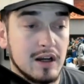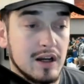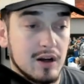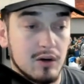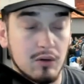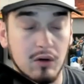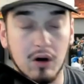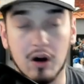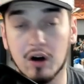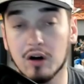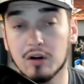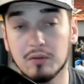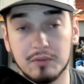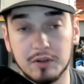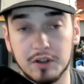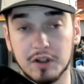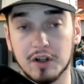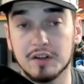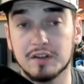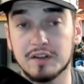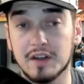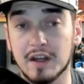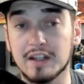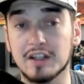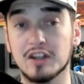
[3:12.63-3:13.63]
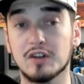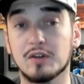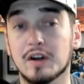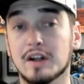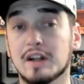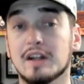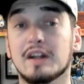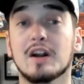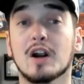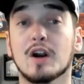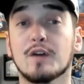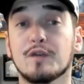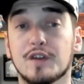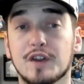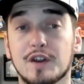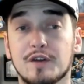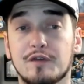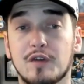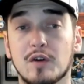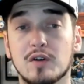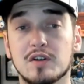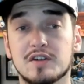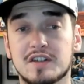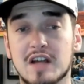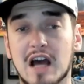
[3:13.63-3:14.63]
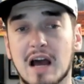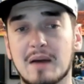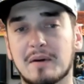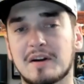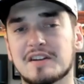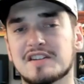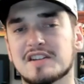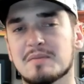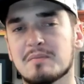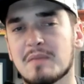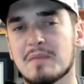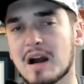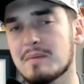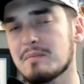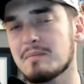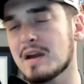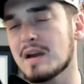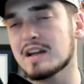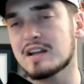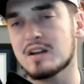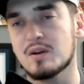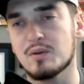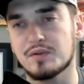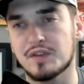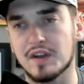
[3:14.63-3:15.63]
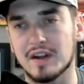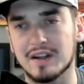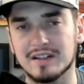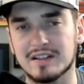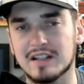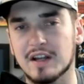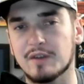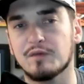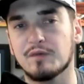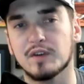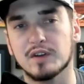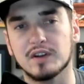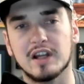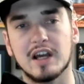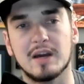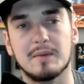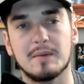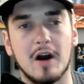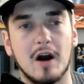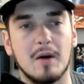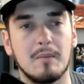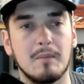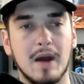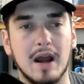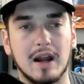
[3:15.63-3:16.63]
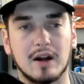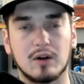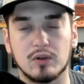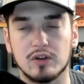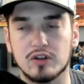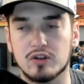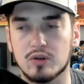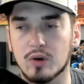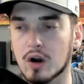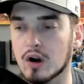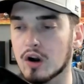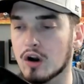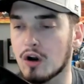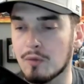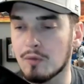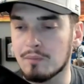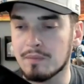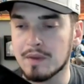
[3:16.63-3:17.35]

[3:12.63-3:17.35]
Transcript: well, good thing you get to hear it for the first time, because it might make you think differently about Matt Quatraro.